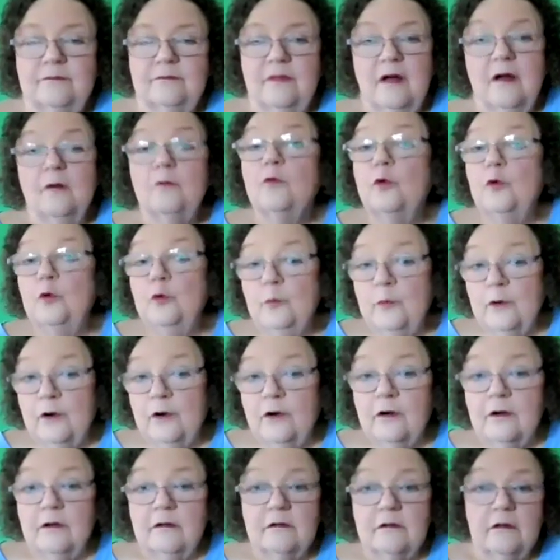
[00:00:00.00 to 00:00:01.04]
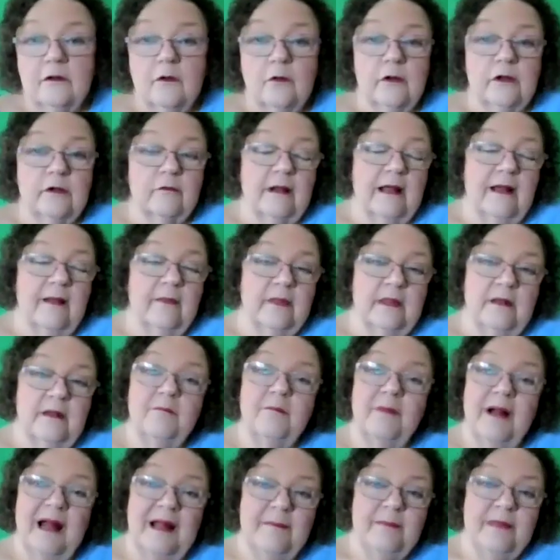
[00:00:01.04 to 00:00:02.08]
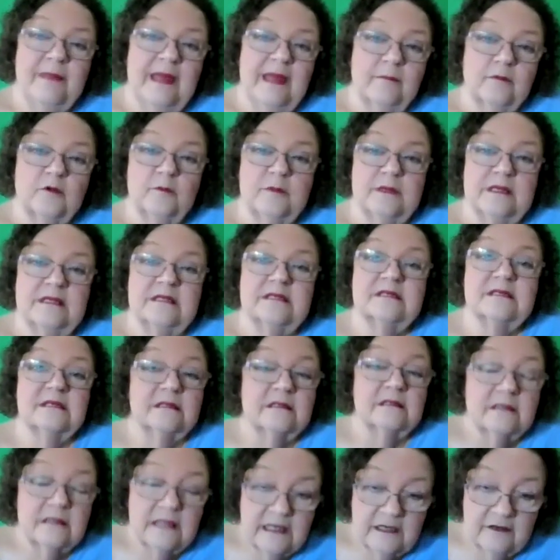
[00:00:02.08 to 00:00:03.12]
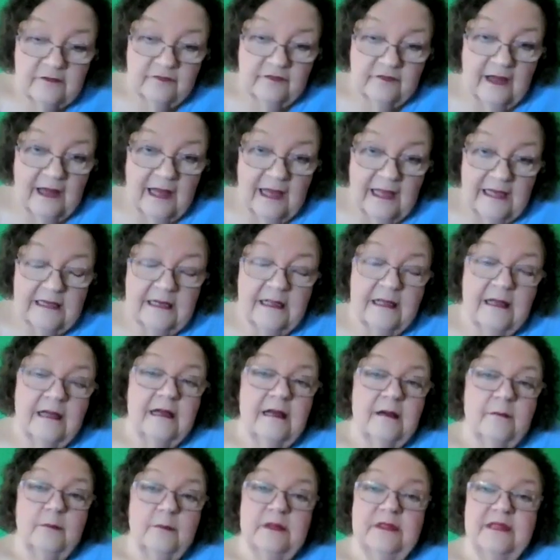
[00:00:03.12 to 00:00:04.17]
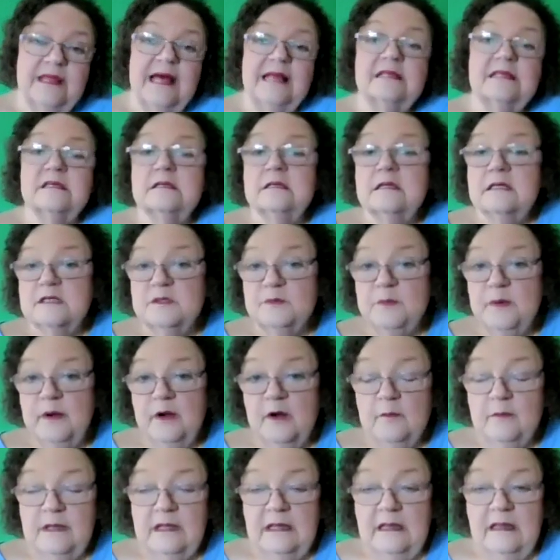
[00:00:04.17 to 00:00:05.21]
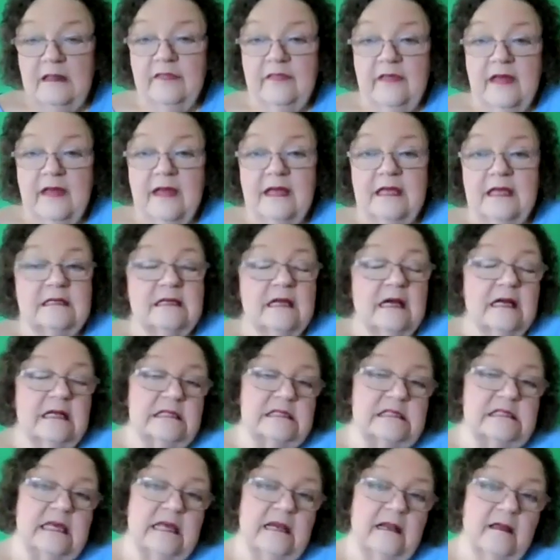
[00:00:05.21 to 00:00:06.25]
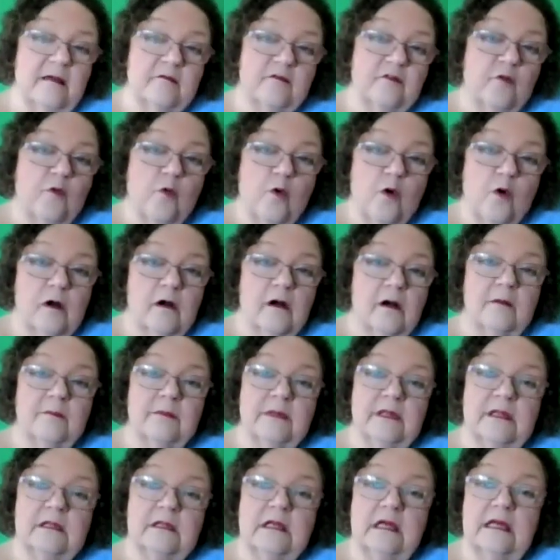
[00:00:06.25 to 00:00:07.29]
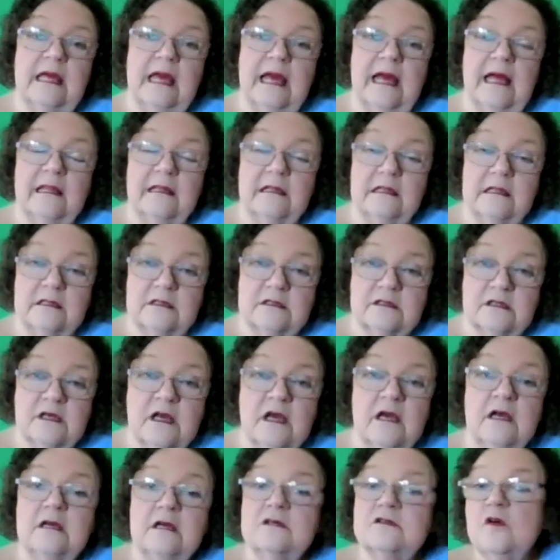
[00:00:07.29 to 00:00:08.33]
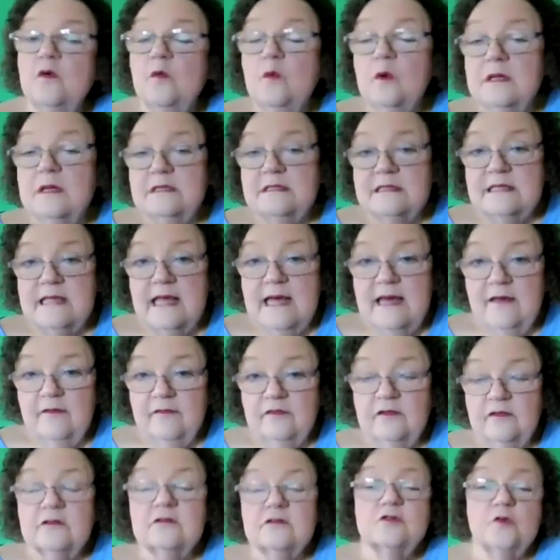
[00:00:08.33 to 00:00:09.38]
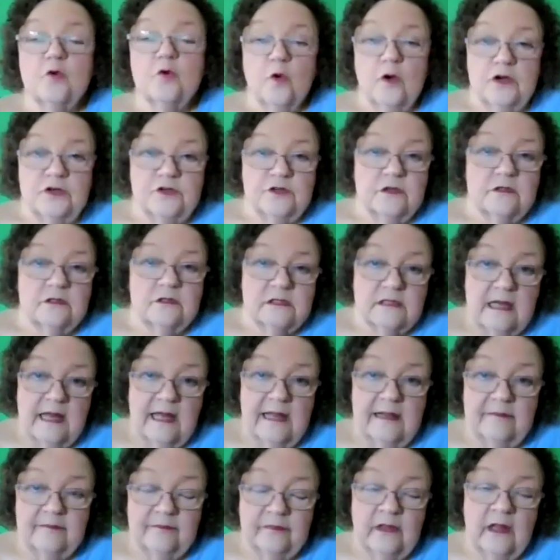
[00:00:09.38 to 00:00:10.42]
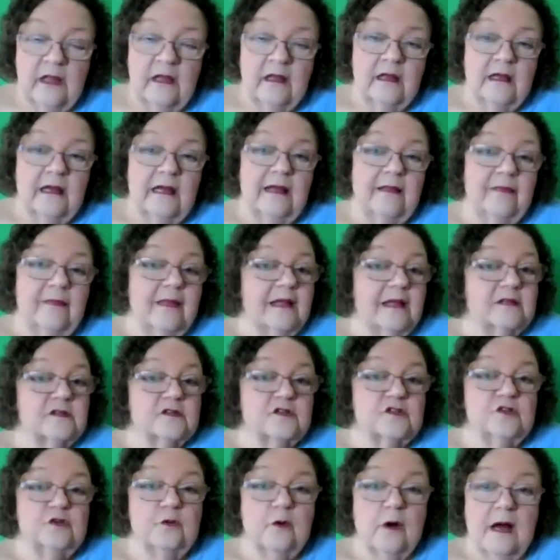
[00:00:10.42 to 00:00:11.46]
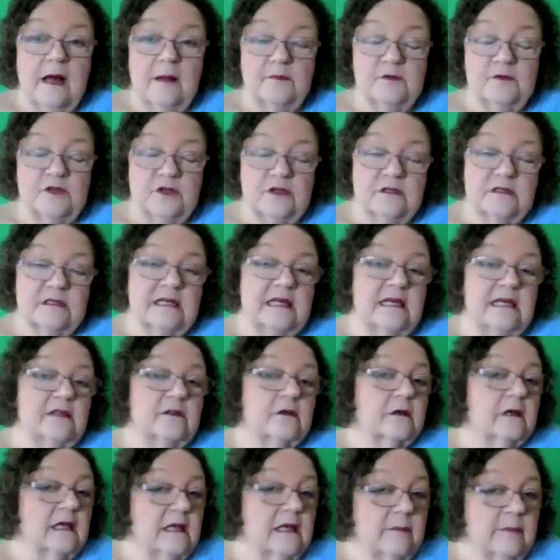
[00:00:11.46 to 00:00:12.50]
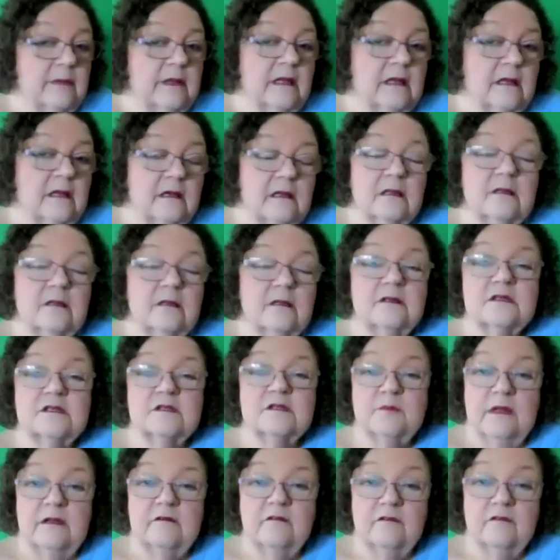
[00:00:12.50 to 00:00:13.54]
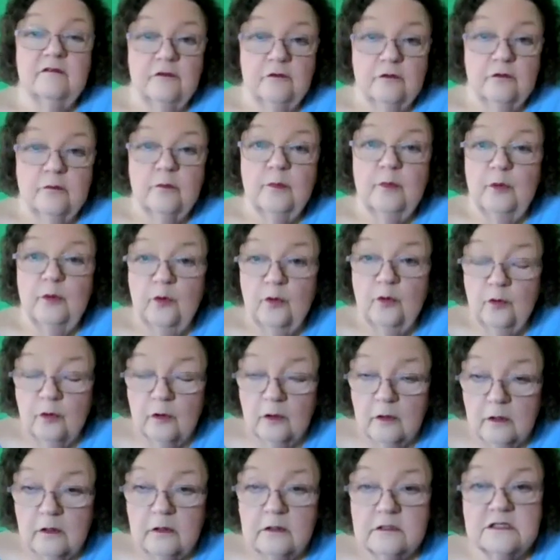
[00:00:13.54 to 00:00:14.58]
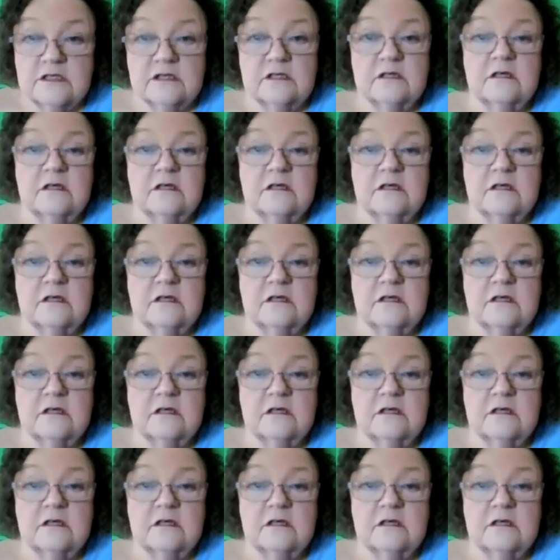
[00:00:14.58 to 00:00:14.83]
a rumor going around that it might be able to be solidified, but that's an experimental thing and not set up for a million gallons. So what's left? Storage on site. And that's two options. Either keeping it in the spent fuel pools,